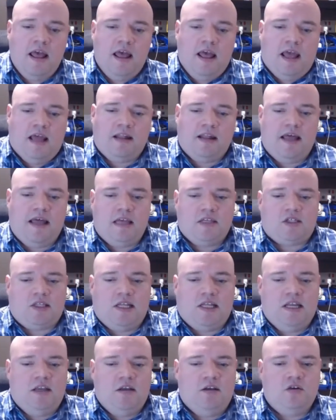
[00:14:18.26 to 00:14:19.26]
And
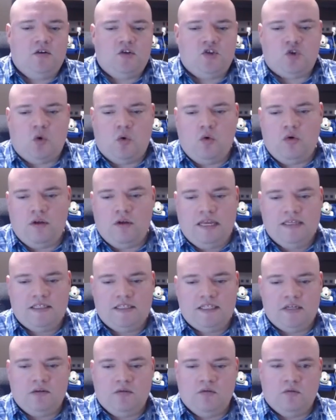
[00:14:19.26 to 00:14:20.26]
lastly, your SOAR
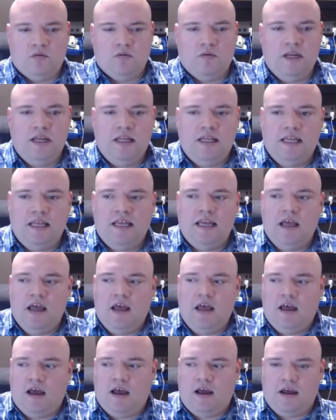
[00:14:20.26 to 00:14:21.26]
isn't really
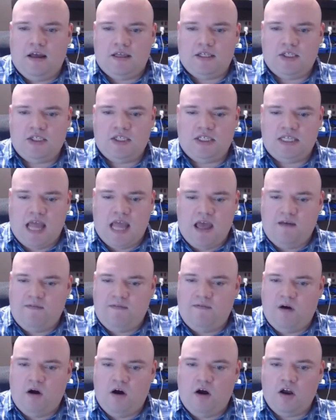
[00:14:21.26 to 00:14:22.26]
a
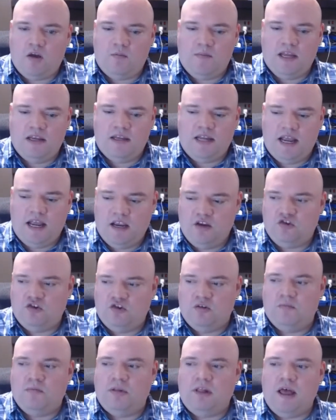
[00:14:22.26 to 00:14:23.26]
staff
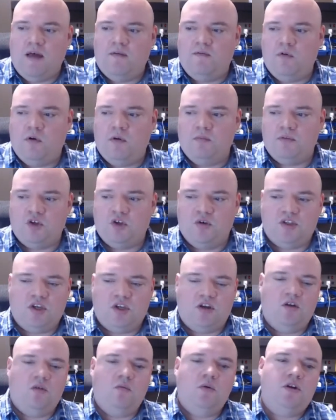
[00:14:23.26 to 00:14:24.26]
augmentation platform. So is it
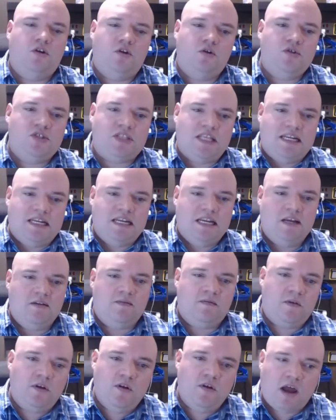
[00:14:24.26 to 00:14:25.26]
going to reduce the
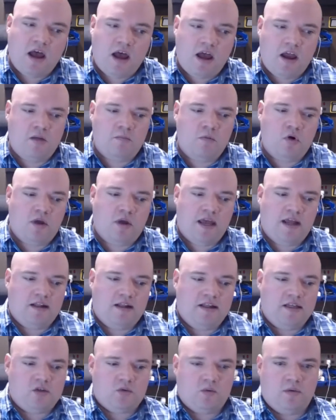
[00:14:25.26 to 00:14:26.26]
need for you to hire more
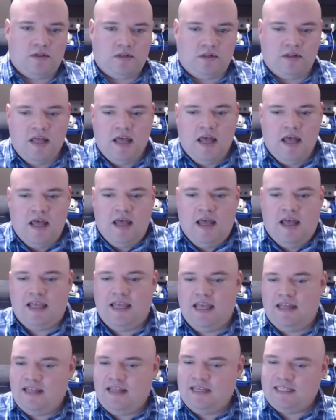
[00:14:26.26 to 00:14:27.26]
analysts? Well,
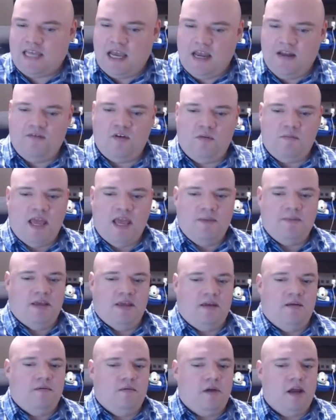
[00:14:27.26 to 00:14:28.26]
again, that's kind of a
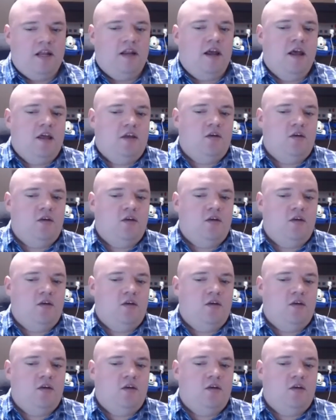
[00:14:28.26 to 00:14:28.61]
maybe, right?